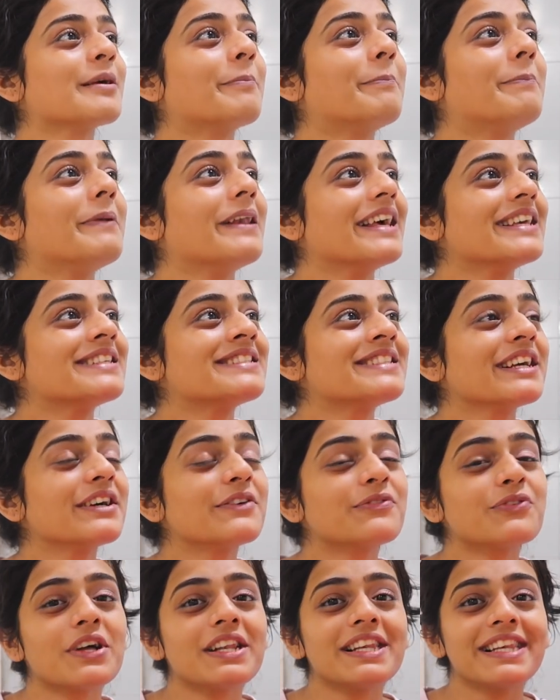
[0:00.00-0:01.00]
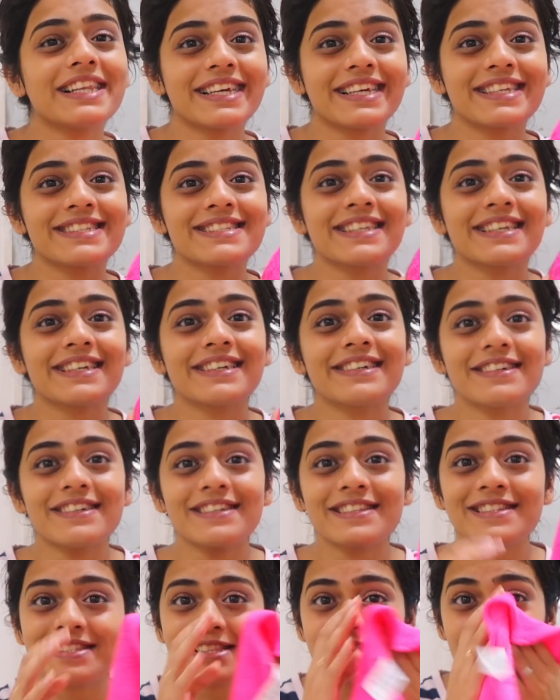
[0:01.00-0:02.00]
a blessing for lazy
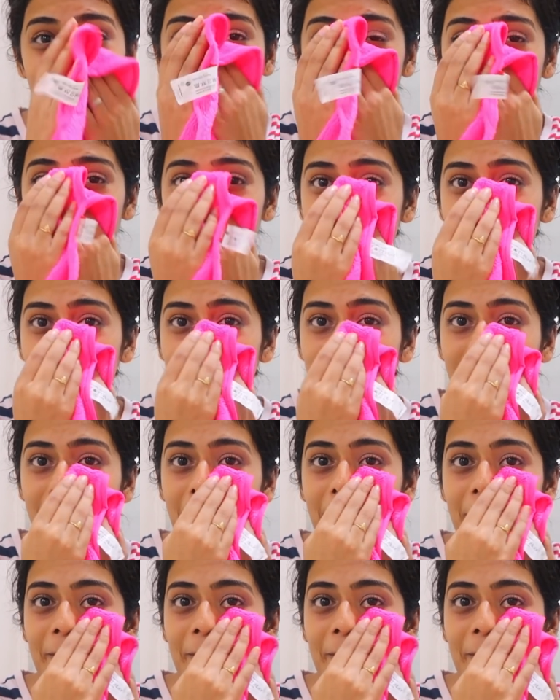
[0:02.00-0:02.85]
girls like me.